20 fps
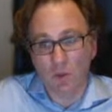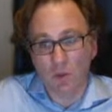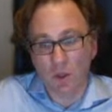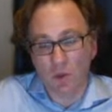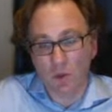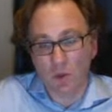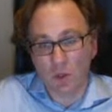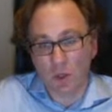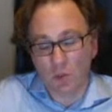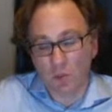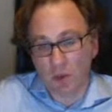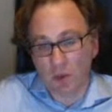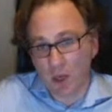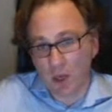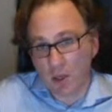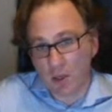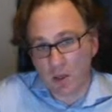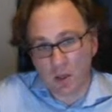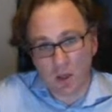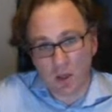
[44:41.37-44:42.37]
using
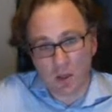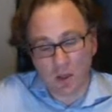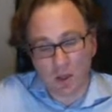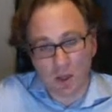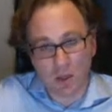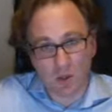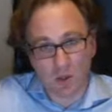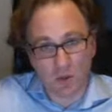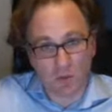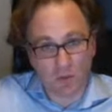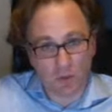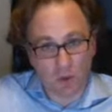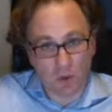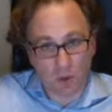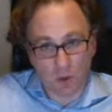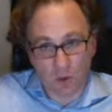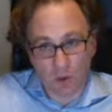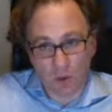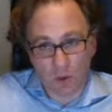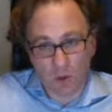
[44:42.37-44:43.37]
Python and
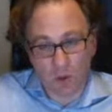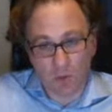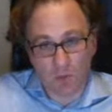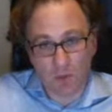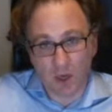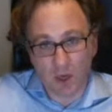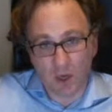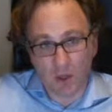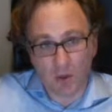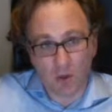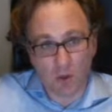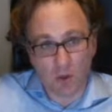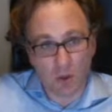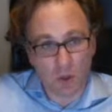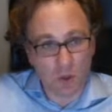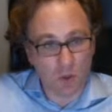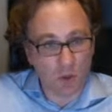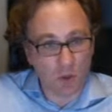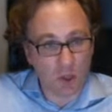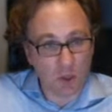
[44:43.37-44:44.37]
TensorFlow or
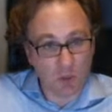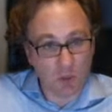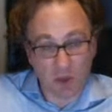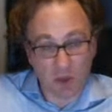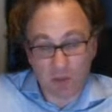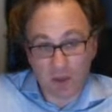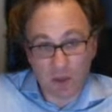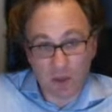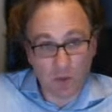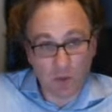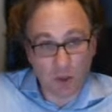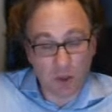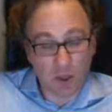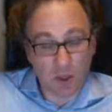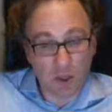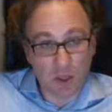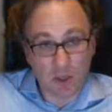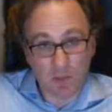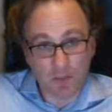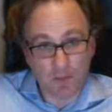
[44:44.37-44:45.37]
PyTorch, to experiment with
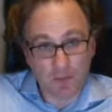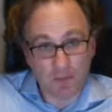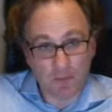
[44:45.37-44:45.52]
this.